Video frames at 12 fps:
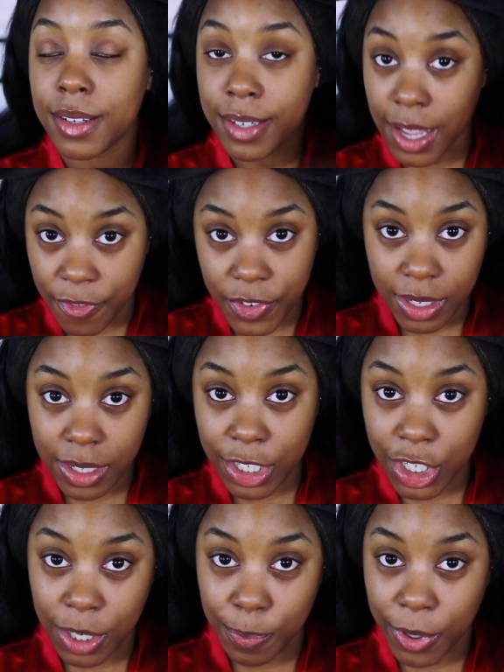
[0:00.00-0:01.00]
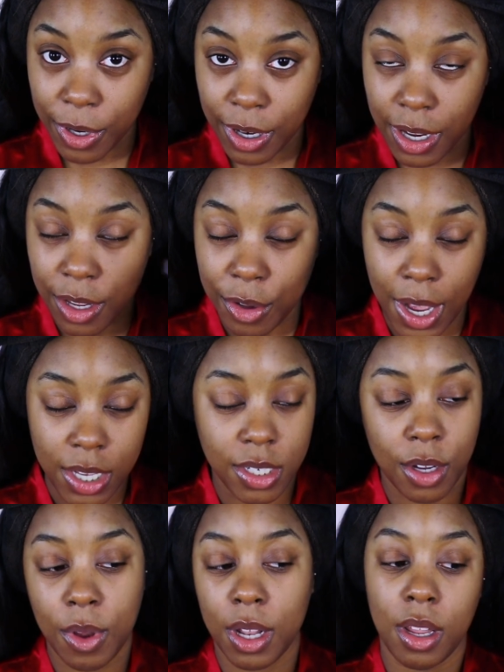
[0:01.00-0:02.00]
definitely cheaper and you guys
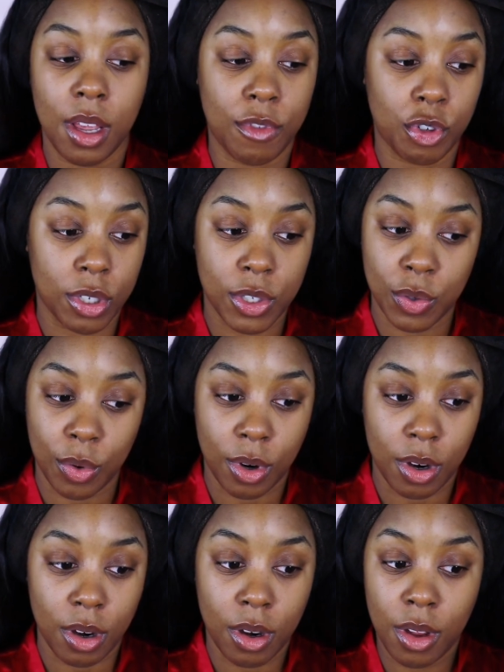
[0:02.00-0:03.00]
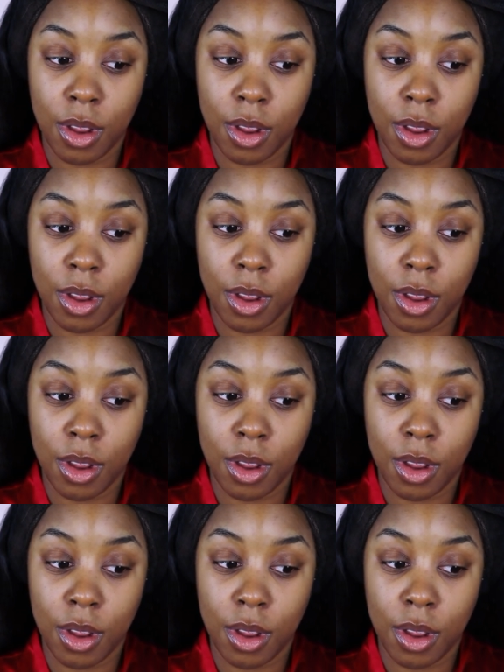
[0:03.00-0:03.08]
know I love drugstore